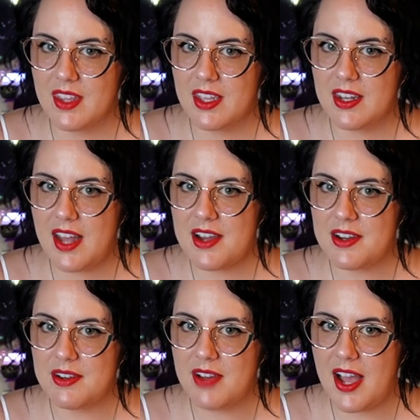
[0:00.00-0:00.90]

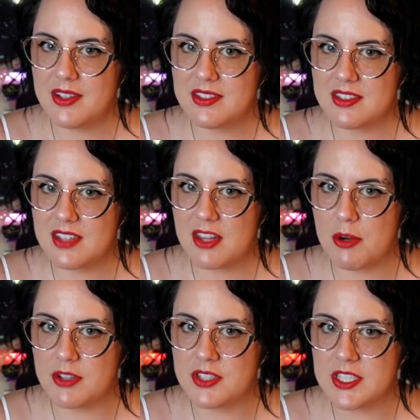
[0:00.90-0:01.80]
Now, how is this other
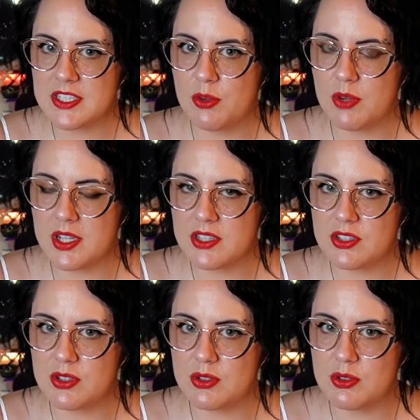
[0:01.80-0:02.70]
person going
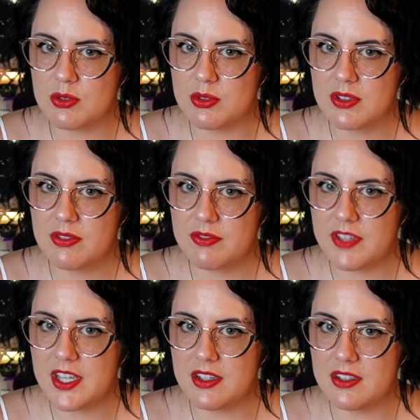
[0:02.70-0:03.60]
to
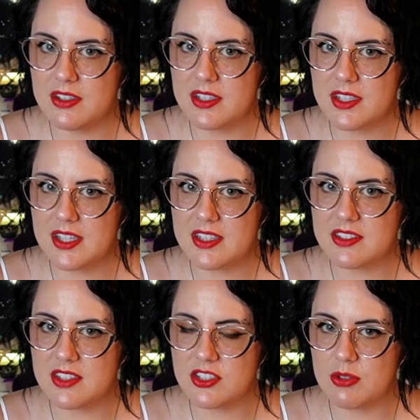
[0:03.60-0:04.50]
feel in
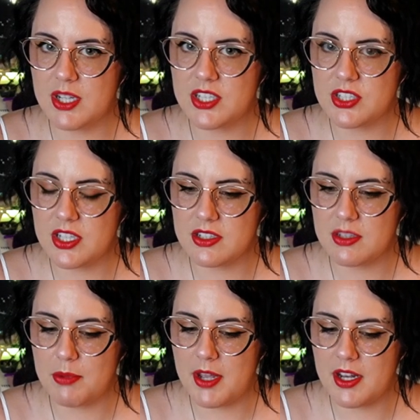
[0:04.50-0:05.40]
this situation,
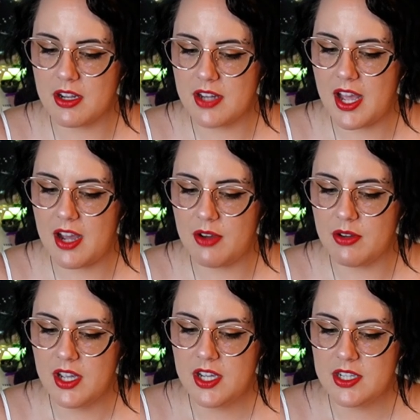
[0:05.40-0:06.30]
depending on how
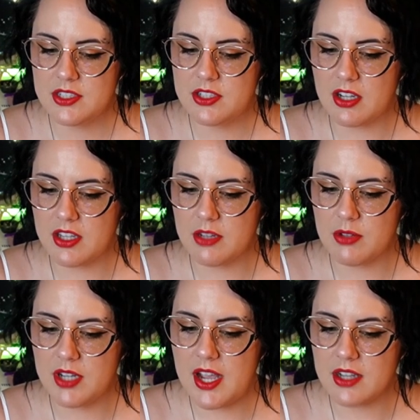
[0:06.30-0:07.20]
Darling
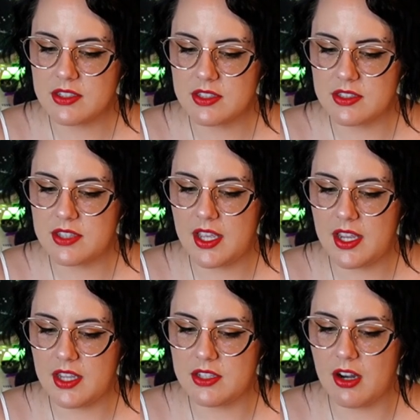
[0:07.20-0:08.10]
reacts? Let's
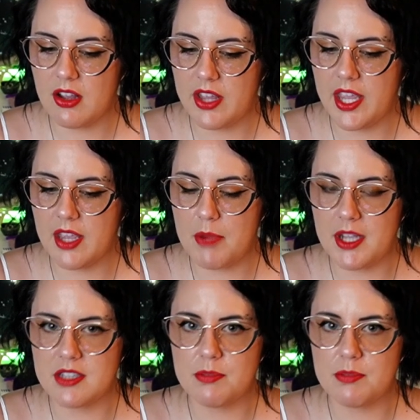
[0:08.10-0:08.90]
say Darling bites